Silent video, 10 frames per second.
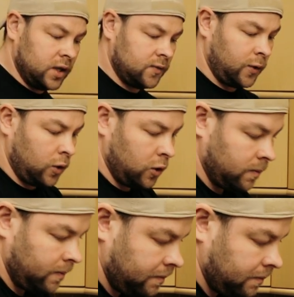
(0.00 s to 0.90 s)
It's for
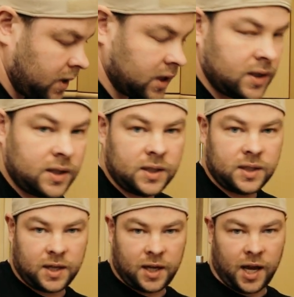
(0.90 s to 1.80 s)
the
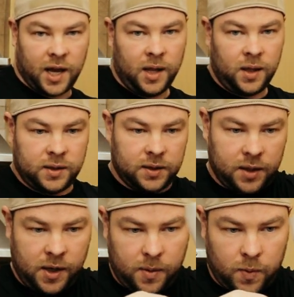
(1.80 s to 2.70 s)
scale,
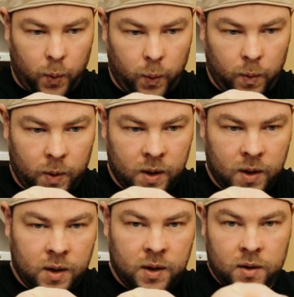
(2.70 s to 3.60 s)
yeah,
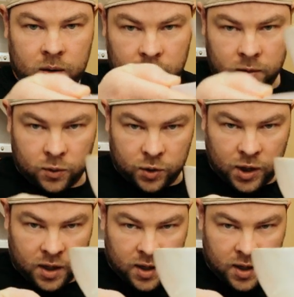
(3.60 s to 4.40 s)
to check